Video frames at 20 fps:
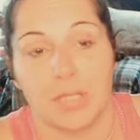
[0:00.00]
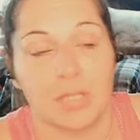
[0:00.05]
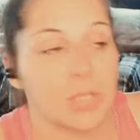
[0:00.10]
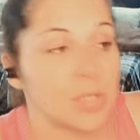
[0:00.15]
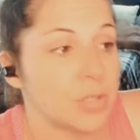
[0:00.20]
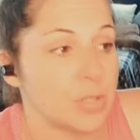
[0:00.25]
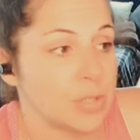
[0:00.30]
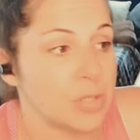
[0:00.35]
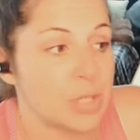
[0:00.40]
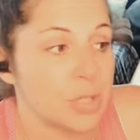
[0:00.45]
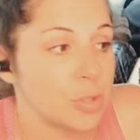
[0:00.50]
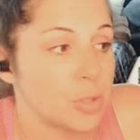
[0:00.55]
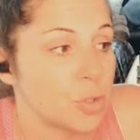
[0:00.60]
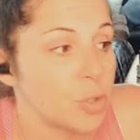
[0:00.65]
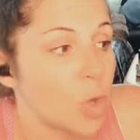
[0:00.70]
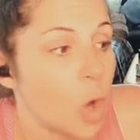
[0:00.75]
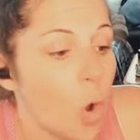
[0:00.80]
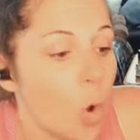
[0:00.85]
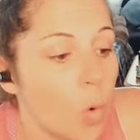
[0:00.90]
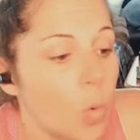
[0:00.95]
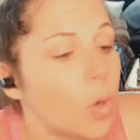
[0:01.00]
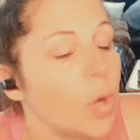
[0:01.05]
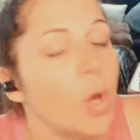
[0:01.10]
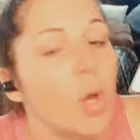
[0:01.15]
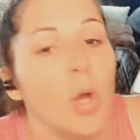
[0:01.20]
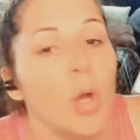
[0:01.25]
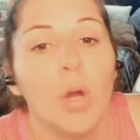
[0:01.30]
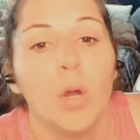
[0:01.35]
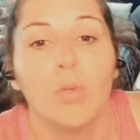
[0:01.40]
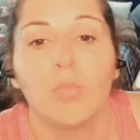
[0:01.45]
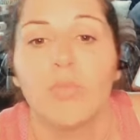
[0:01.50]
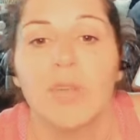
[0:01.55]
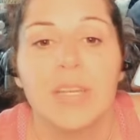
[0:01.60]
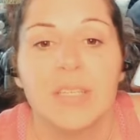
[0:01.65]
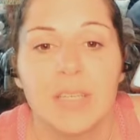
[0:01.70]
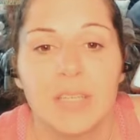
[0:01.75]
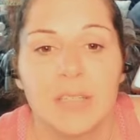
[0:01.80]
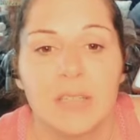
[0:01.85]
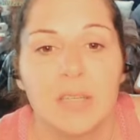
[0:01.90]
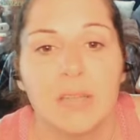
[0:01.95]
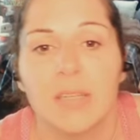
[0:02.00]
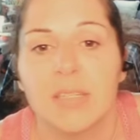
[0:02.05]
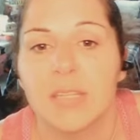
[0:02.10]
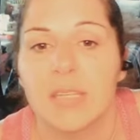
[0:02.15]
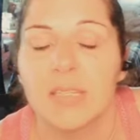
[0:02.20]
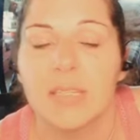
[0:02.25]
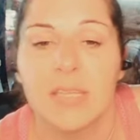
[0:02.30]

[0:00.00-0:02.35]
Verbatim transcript: There's, there's no reason to listen